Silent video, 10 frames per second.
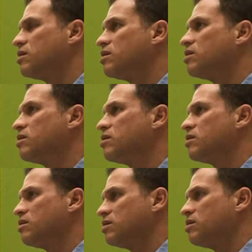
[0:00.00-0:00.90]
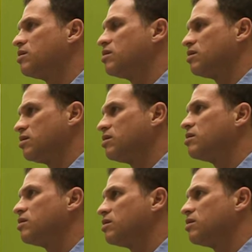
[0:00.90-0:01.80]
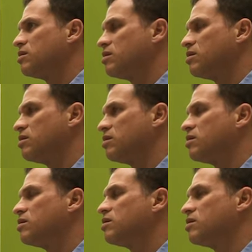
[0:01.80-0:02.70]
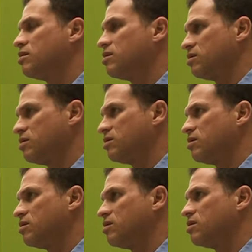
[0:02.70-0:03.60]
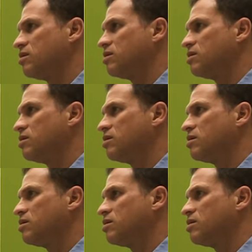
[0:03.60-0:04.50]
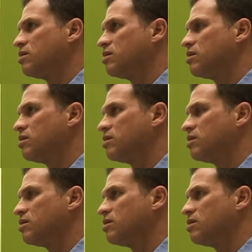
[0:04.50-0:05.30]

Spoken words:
[no speech]